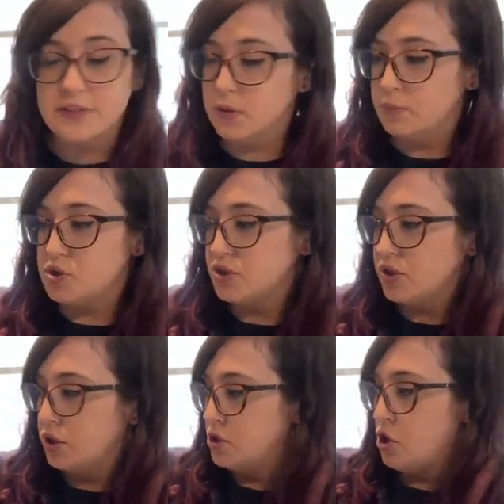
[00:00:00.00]
so I'm just
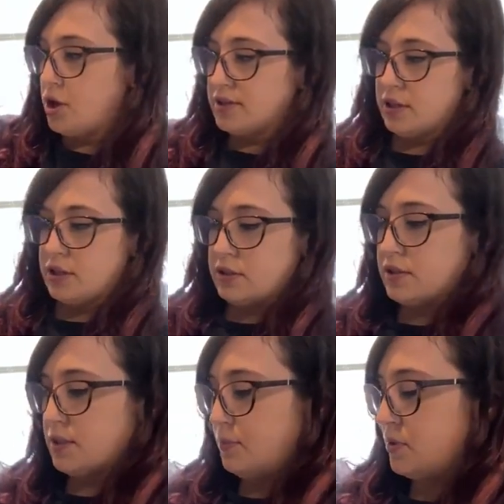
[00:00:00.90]
gonna toss in
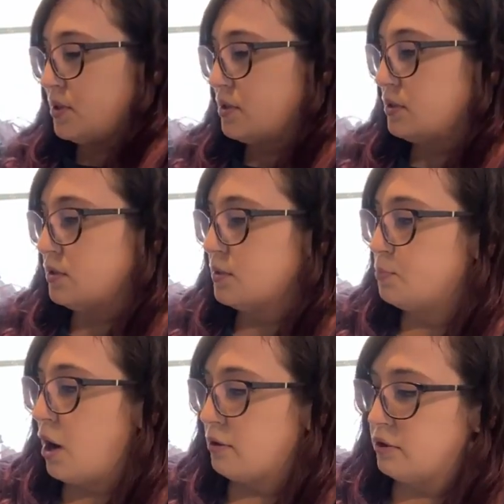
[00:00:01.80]
some of these
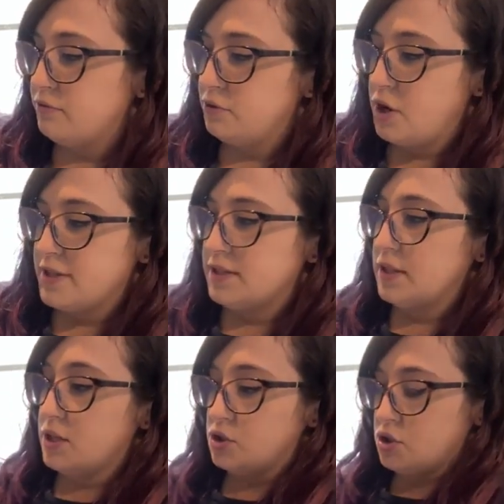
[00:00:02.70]
broccoli florets
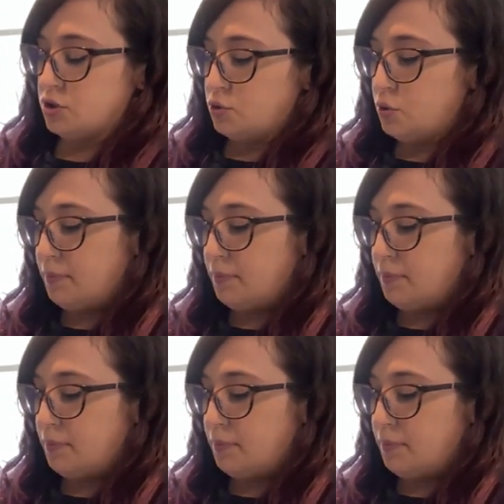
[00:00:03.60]
into